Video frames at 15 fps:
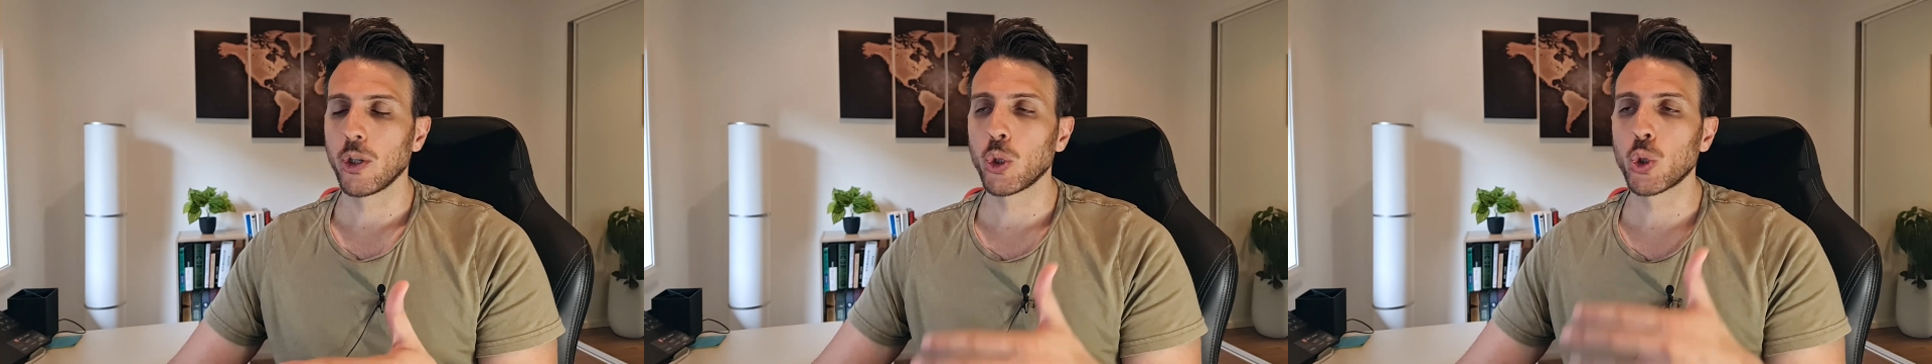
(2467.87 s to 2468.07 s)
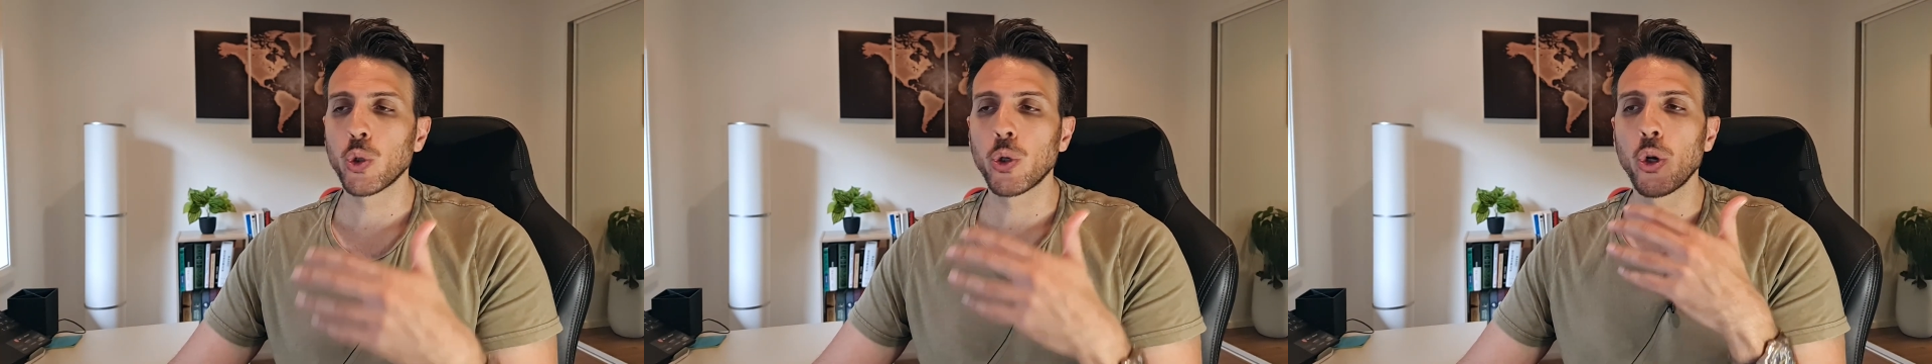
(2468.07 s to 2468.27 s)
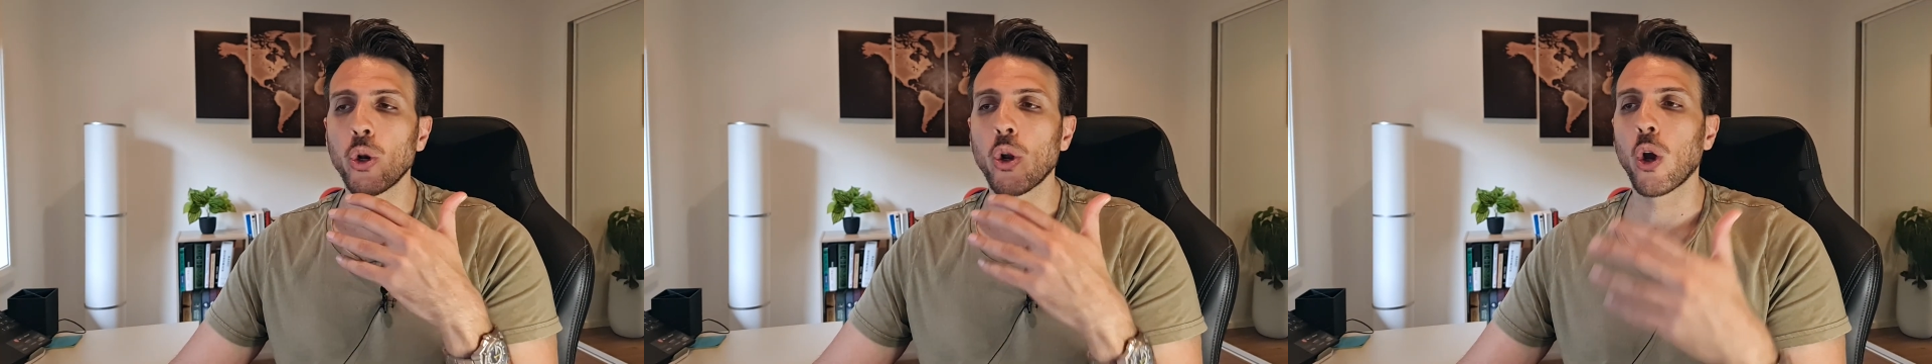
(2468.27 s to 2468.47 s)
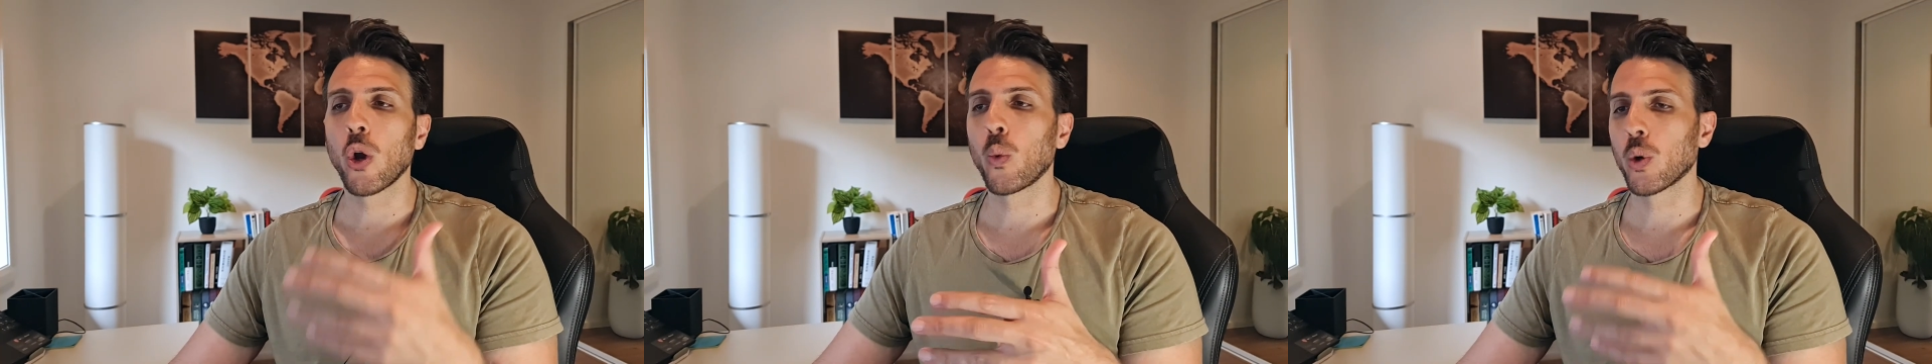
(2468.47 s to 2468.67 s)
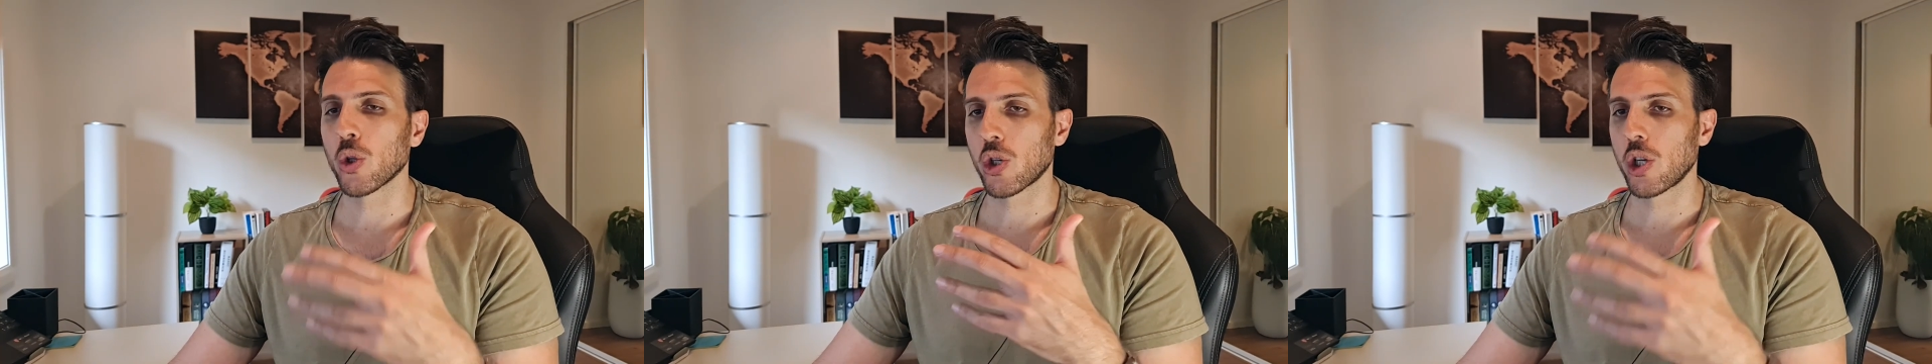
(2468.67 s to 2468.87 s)
You should know
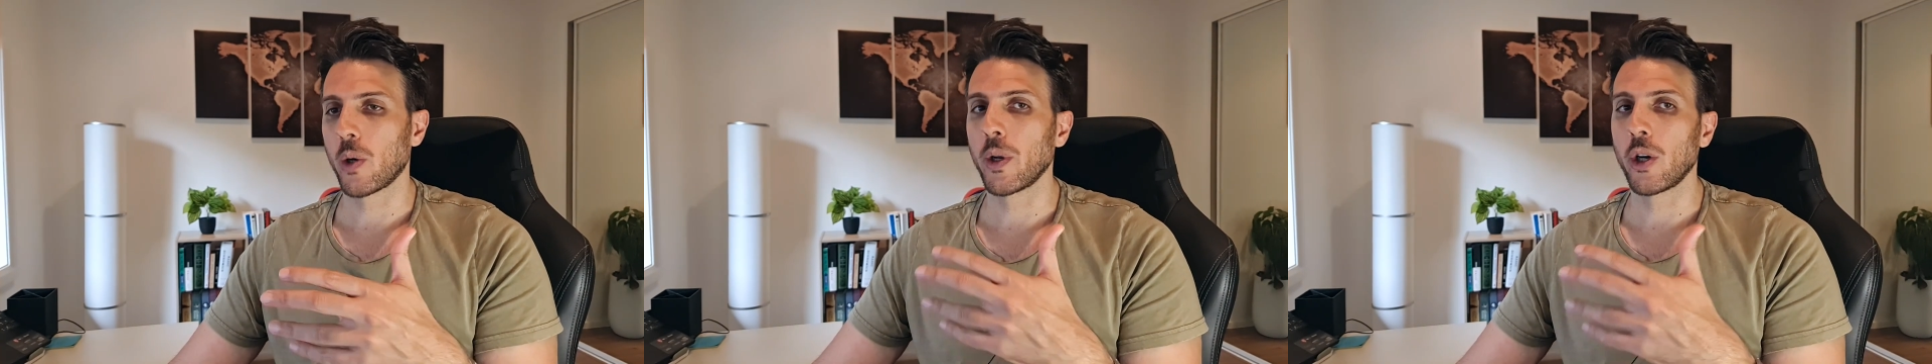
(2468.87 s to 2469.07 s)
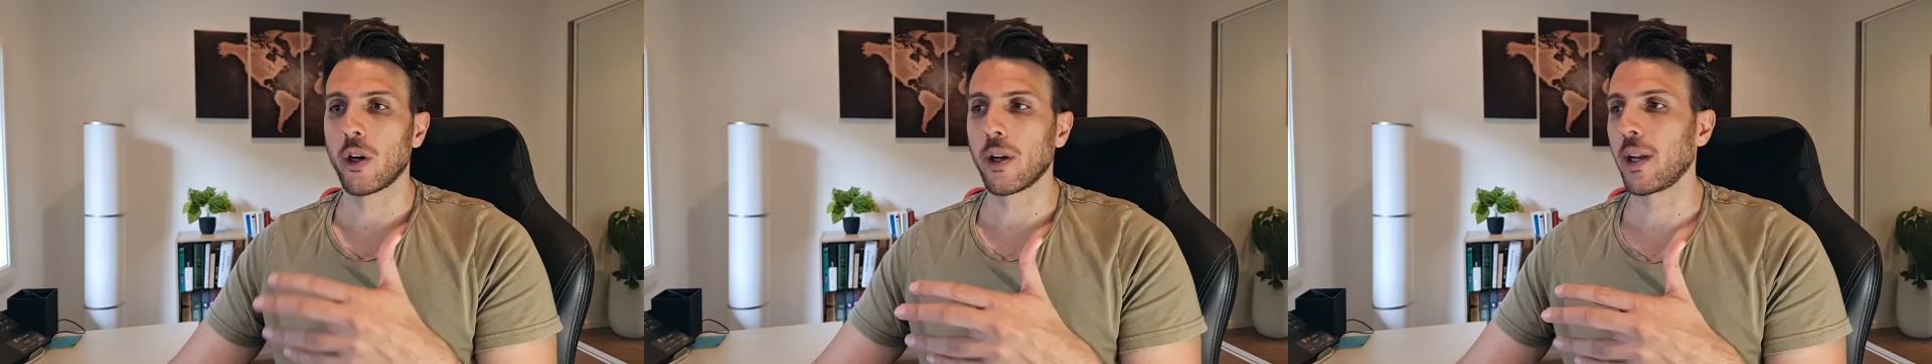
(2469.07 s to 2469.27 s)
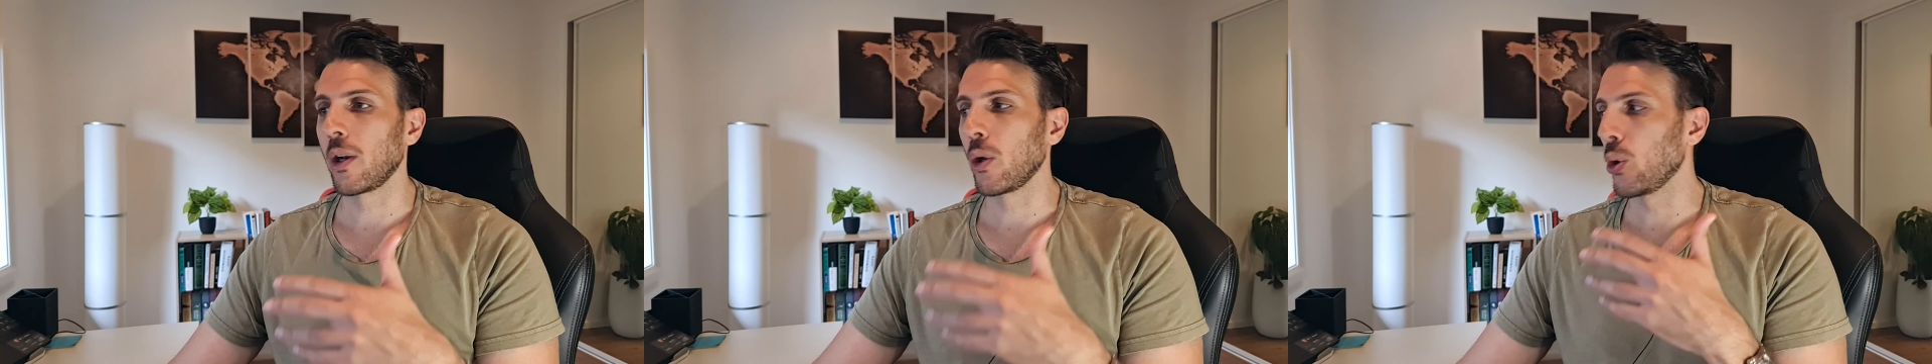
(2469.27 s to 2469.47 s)
what's going on and